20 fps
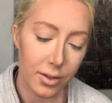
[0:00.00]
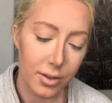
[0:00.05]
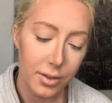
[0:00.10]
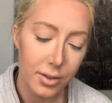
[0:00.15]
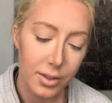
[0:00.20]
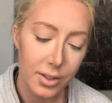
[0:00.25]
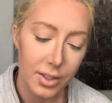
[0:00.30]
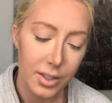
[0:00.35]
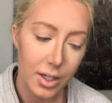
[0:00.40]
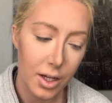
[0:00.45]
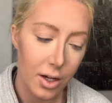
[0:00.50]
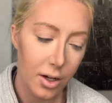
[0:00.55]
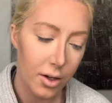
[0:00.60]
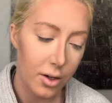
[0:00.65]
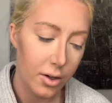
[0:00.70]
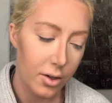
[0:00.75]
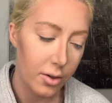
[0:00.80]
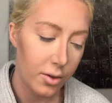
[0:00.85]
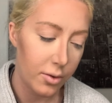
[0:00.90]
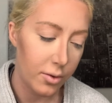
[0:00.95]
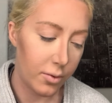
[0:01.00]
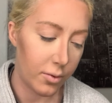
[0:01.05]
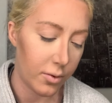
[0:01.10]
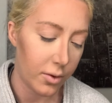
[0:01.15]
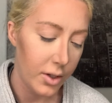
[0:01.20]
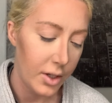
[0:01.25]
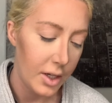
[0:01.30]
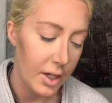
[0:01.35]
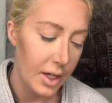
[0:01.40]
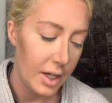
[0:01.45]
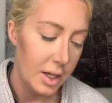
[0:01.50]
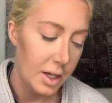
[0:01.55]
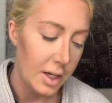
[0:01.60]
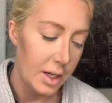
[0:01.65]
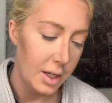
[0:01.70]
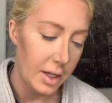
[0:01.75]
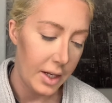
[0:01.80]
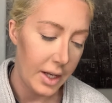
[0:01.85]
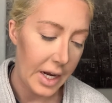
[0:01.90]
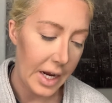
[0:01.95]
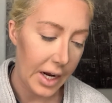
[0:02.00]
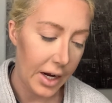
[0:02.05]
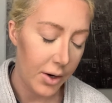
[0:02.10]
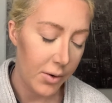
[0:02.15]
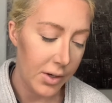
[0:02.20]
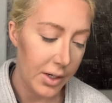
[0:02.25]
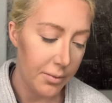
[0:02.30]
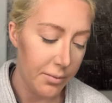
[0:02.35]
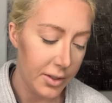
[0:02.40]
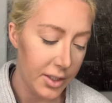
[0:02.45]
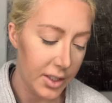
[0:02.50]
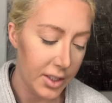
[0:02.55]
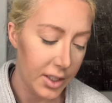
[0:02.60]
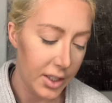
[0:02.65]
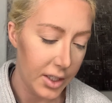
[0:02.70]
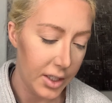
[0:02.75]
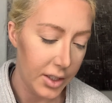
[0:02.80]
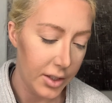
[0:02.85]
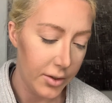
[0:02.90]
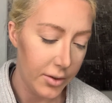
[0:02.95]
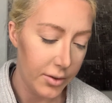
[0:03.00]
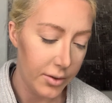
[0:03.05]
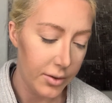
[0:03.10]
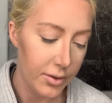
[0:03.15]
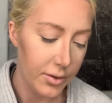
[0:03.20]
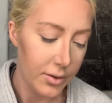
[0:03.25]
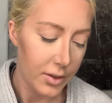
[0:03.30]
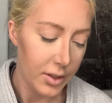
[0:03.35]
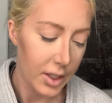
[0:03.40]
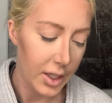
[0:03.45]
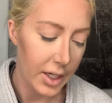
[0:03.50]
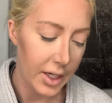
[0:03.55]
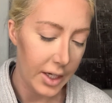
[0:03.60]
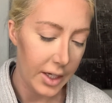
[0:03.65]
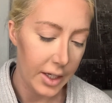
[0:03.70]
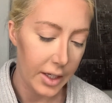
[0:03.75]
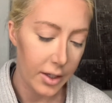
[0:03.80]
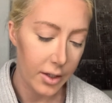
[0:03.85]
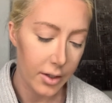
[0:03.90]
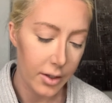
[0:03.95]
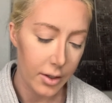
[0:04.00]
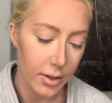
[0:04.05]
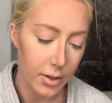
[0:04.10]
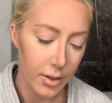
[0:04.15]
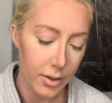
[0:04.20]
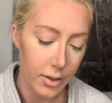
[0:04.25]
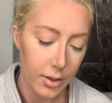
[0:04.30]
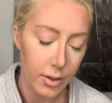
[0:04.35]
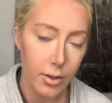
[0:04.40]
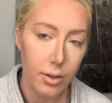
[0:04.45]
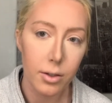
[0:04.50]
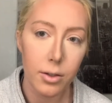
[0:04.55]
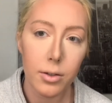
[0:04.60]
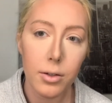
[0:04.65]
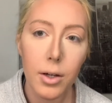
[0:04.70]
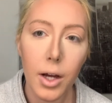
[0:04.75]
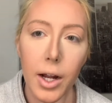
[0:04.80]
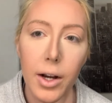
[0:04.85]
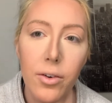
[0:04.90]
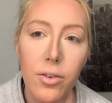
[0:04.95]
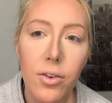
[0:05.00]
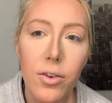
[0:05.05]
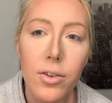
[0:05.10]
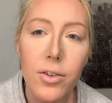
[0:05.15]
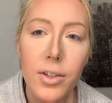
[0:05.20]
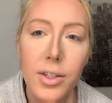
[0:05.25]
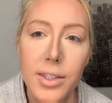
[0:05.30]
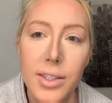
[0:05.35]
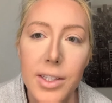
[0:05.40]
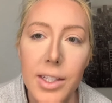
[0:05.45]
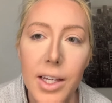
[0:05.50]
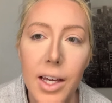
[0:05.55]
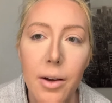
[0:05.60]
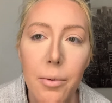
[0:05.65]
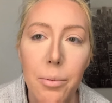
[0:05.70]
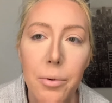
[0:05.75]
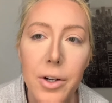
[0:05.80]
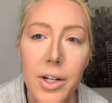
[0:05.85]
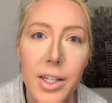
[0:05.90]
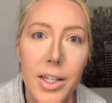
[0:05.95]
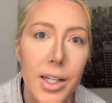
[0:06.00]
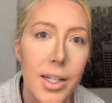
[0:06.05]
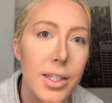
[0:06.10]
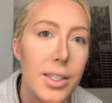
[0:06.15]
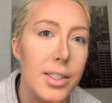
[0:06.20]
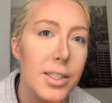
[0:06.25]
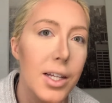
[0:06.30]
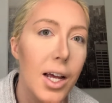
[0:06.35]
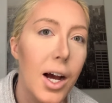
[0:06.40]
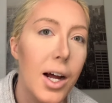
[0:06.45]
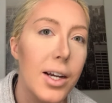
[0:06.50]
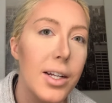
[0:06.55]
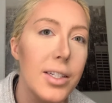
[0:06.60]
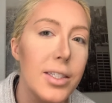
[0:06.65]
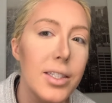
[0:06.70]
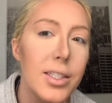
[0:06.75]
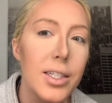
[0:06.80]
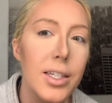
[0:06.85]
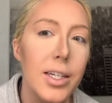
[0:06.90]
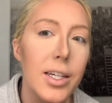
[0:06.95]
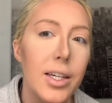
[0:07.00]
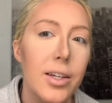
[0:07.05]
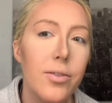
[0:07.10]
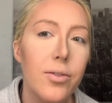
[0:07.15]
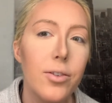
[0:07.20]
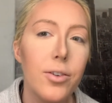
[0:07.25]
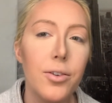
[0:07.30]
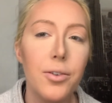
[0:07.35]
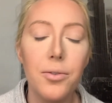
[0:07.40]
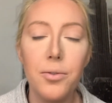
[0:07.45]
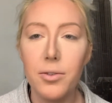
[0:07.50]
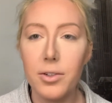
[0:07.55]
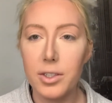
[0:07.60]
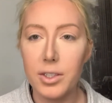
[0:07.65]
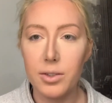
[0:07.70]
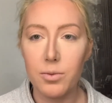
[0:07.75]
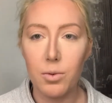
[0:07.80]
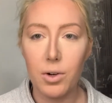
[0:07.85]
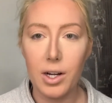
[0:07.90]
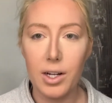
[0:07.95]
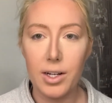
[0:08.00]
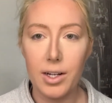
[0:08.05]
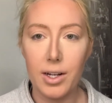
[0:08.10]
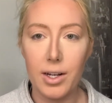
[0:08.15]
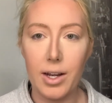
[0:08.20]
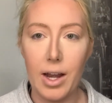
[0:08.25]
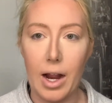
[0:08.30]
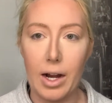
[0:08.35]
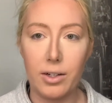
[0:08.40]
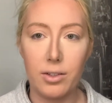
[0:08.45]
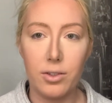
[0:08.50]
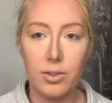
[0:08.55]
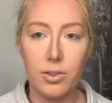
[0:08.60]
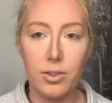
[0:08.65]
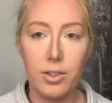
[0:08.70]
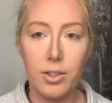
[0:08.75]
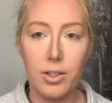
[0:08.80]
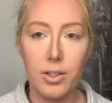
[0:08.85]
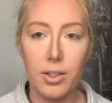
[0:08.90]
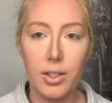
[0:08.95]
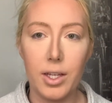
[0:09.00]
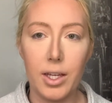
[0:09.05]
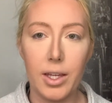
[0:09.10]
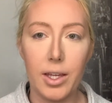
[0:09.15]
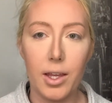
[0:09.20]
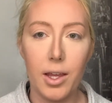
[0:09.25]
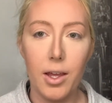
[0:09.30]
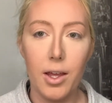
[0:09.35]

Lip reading: So now I'm just gonna use like, I don't know, you can see how pretty that is. Honestly, if you just wanted a natural look, like